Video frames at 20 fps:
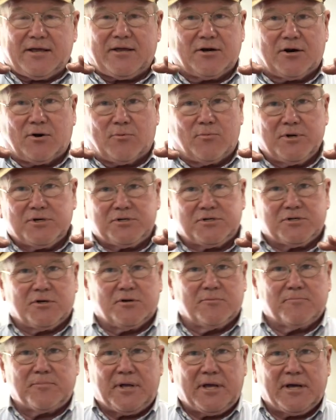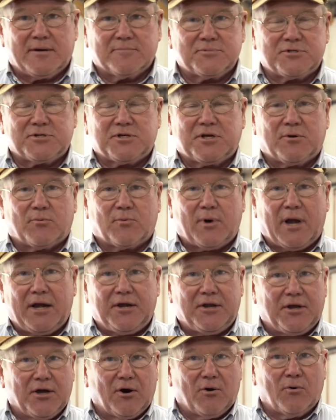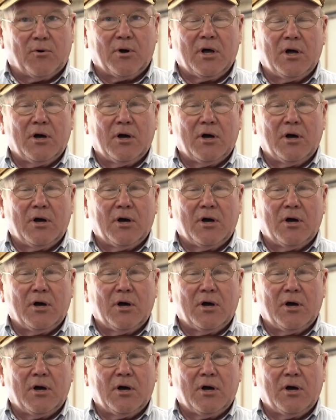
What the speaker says: an original BMC radio,